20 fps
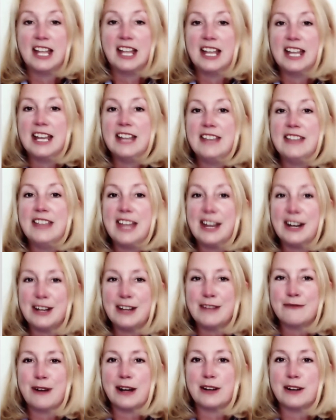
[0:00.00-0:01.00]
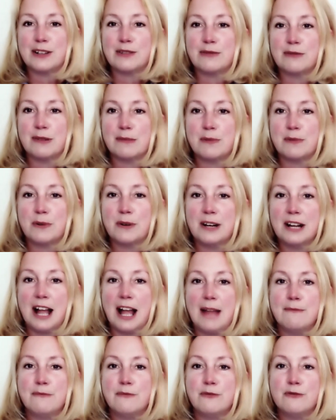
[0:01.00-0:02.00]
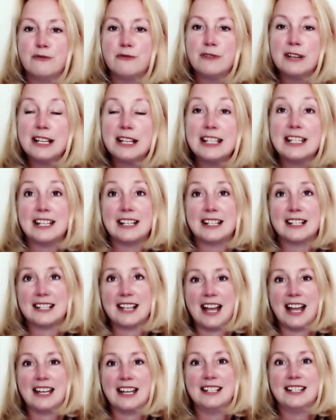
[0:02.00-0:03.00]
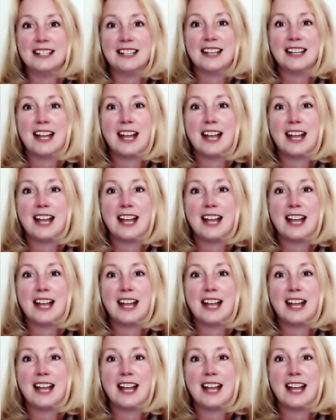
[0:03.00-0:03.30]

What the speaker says: In the area of record to report, I'm really excited